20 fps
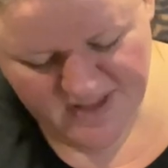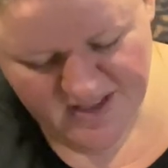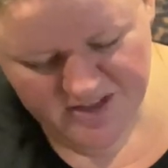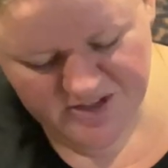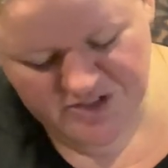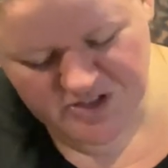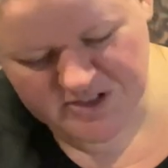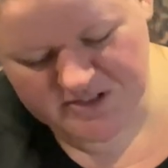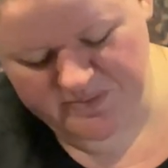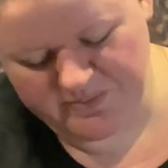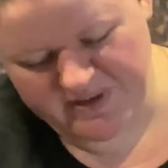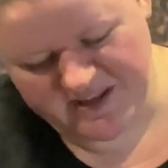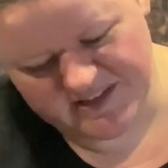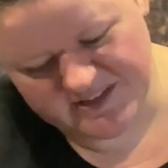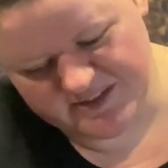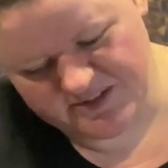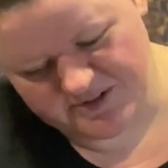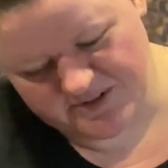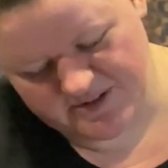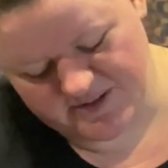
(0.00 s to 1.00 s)
just
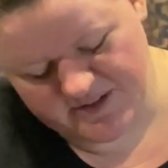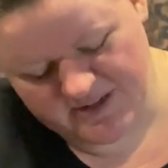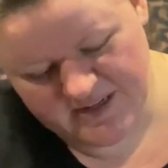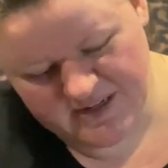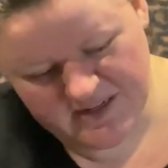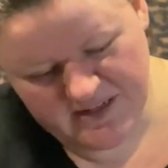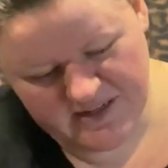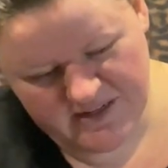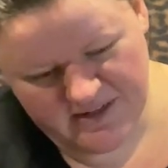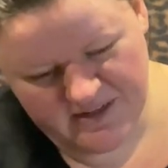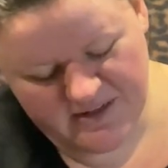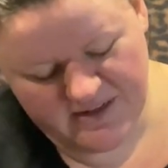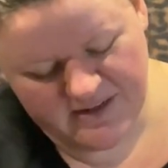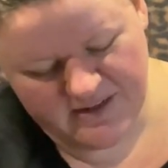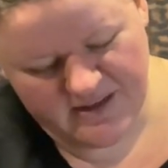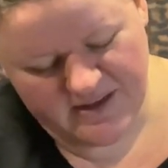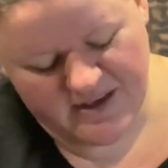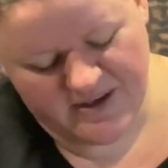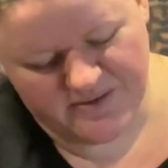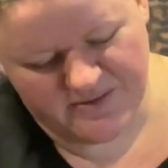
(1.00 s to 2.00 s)
based on
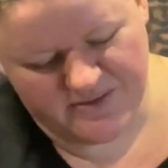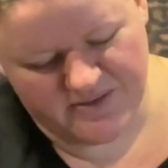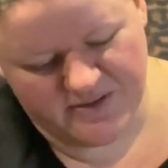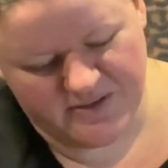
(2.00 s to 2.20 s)
how